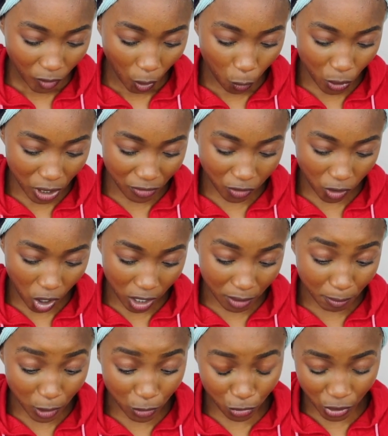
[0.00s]
We've got
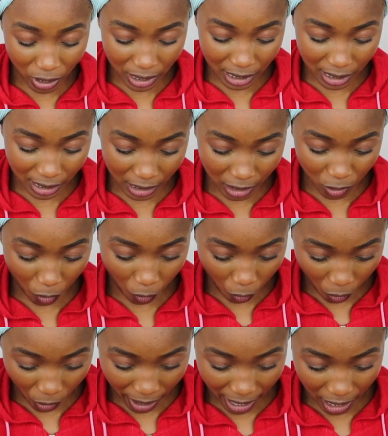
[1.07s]
marula seed
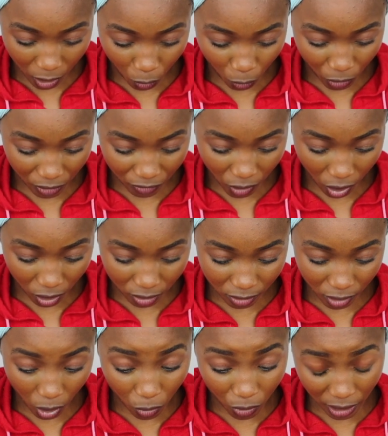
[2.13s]
oil, we've got
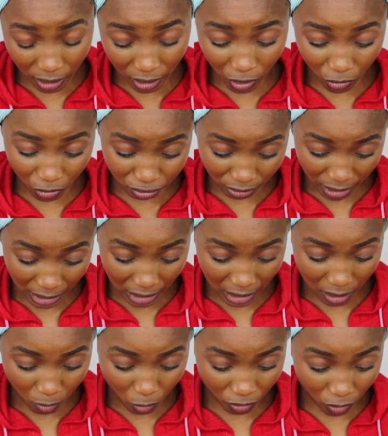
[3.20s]
coconut
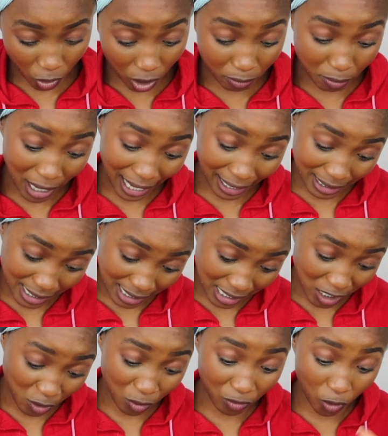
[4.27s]
cream, we've got black
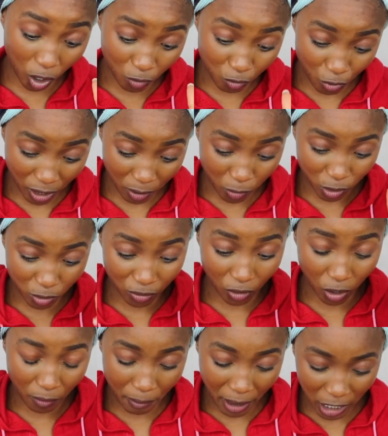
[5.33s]
tea, we've got rooibos, we've
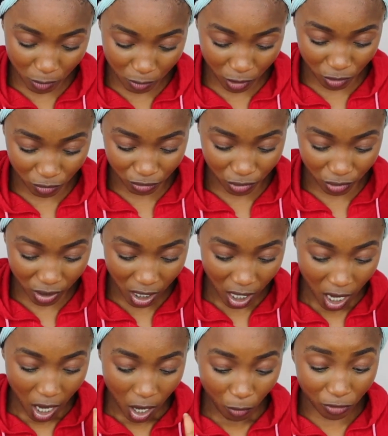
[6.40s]
got marshmallow root,
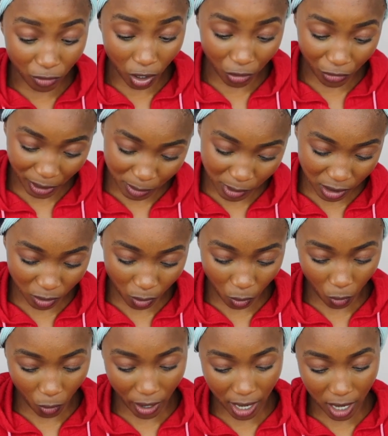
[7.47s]
we've got grapeseed
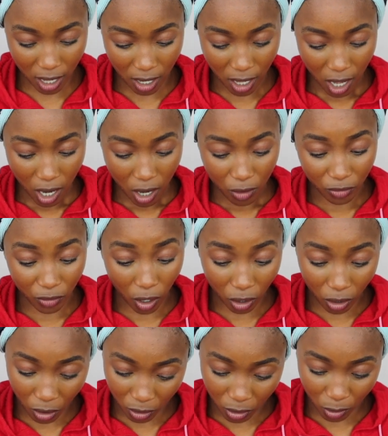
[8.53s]
oil, we've got
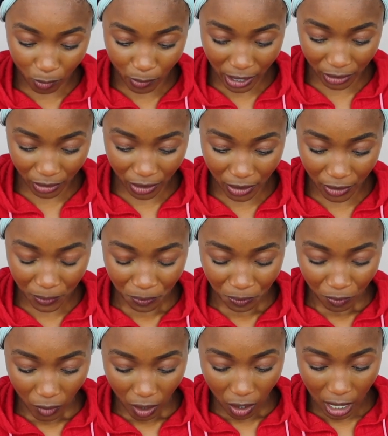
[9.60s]
cocoa butter,
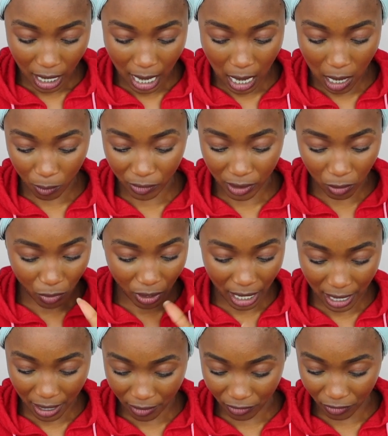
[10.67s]
then we
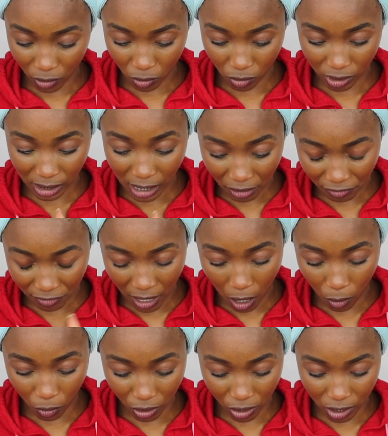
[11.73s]
have your
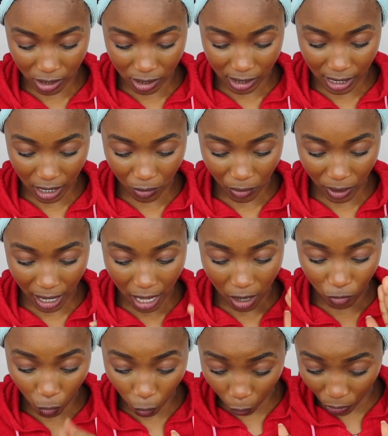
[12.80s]
sunflowers, then we
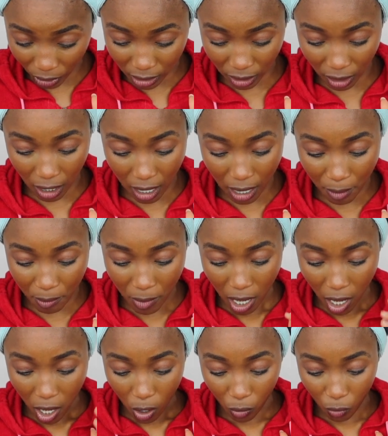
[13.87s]
have wheat gum,
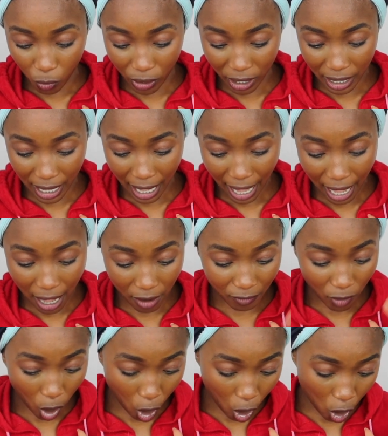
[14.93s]
we have
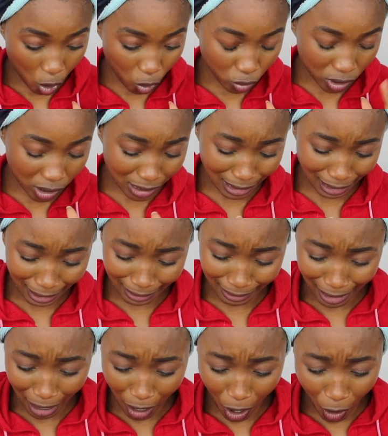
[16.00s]
oats
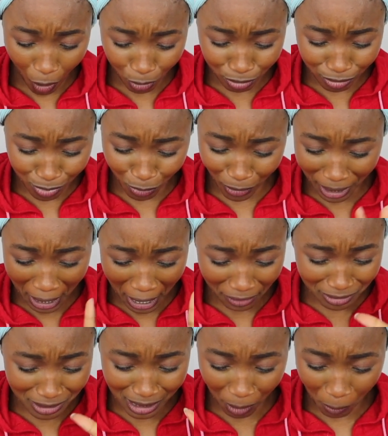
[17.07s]
we have
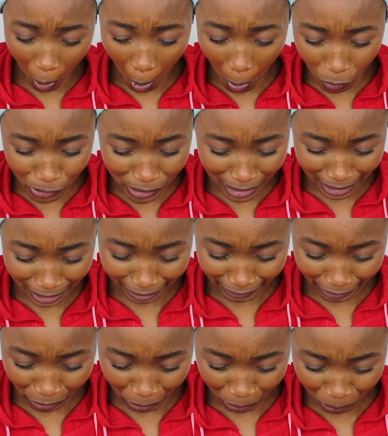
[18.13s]
some oats in
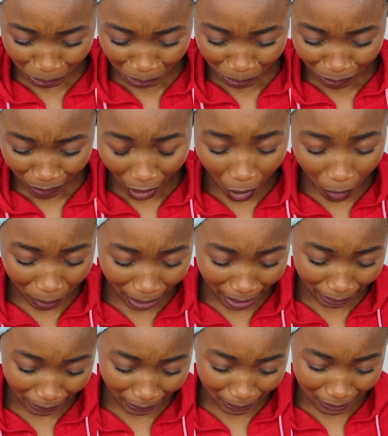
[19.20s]
here. Okay,
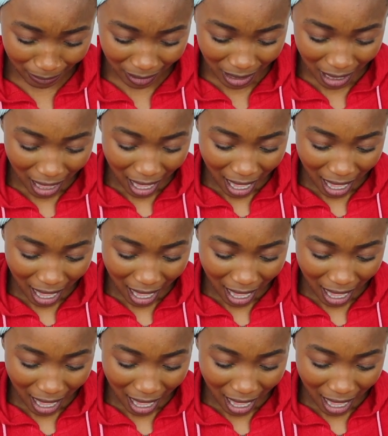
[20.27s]
girl.